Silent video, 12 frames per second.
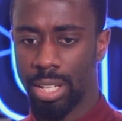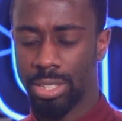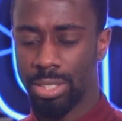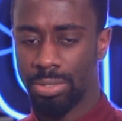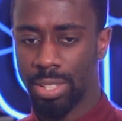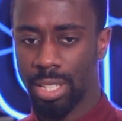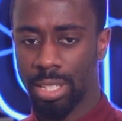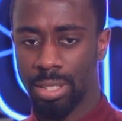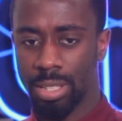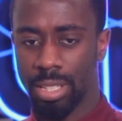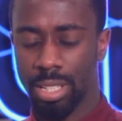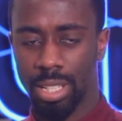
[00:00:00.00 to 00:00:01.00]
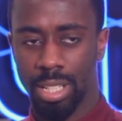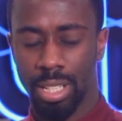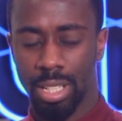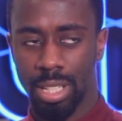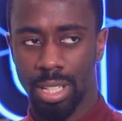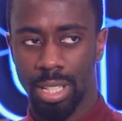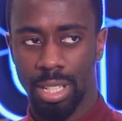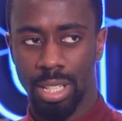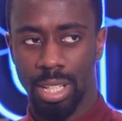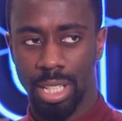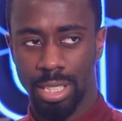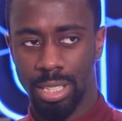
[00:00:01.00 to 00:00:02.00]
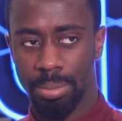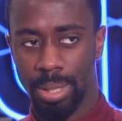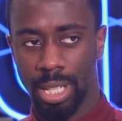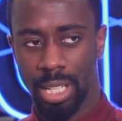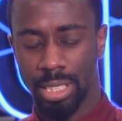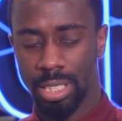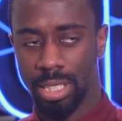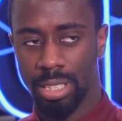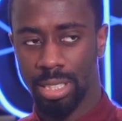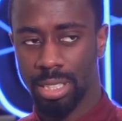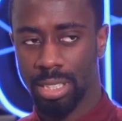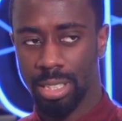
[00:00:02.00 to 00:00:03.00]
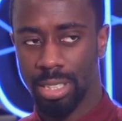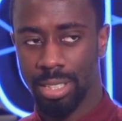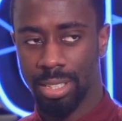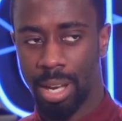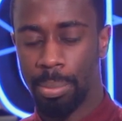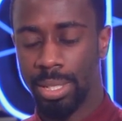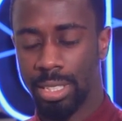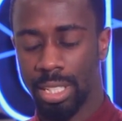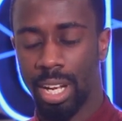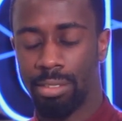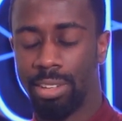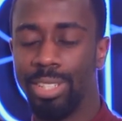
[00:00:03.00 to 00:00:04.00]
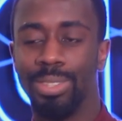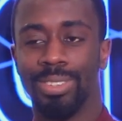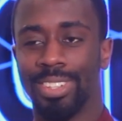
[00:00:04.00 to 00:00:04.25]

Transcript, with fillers: and I was just thinking. I said to my dad, I basically said, I rate